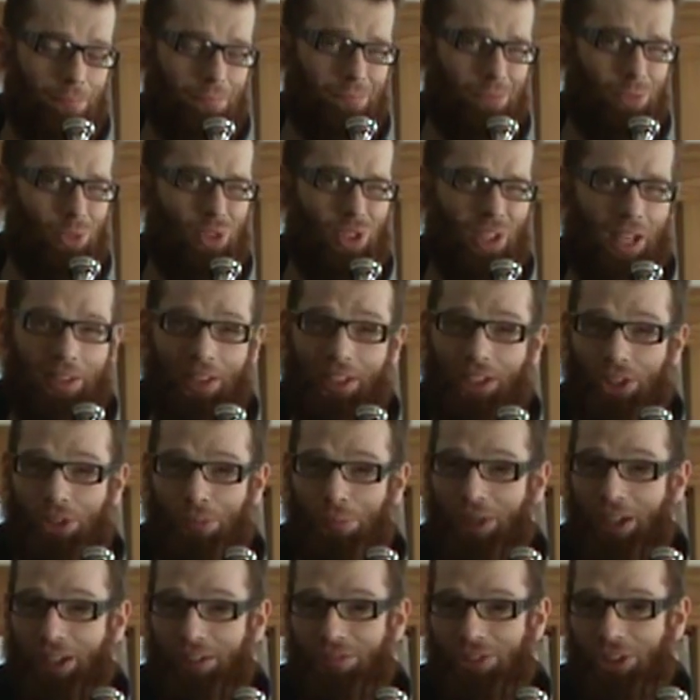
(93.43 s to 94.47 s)
So I think it's
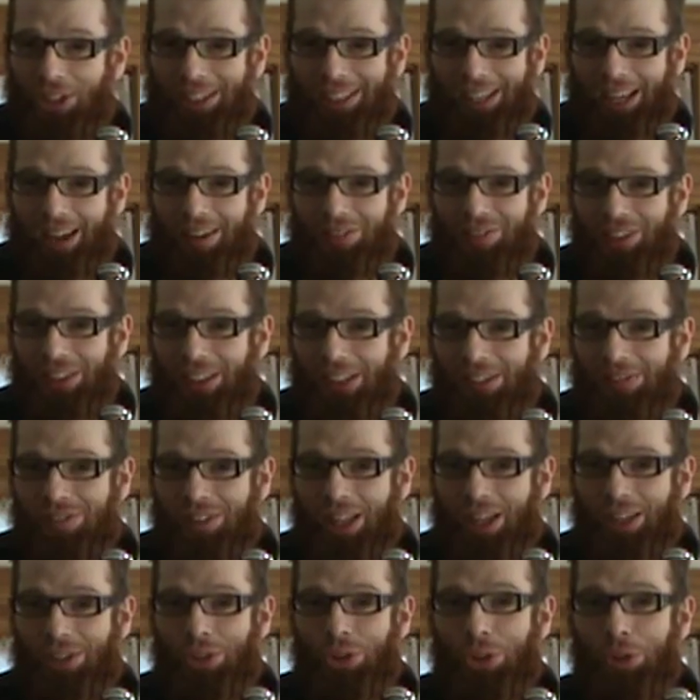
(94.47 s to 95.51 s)
made for like F and E
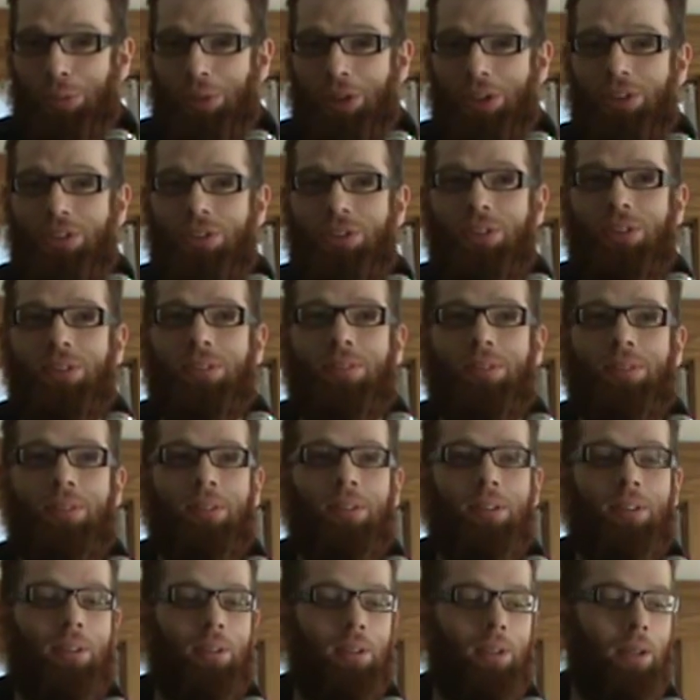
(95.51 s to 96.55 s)
flat tubas,
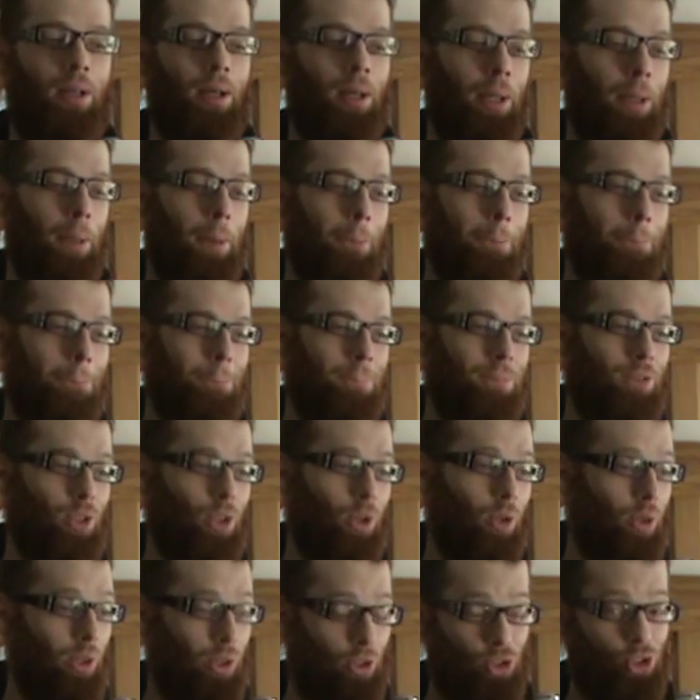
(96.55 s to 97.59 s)

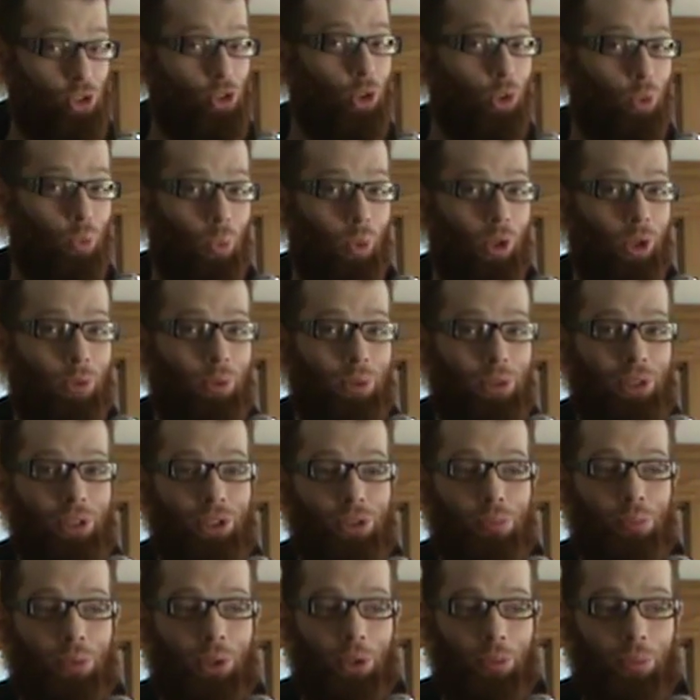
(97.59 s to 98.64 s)
so it should work with this
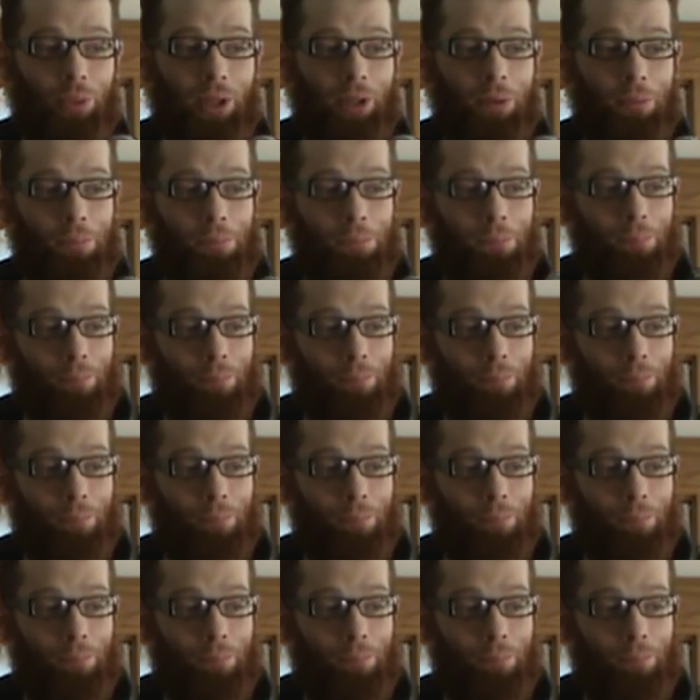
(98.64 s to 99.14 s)
pretty well.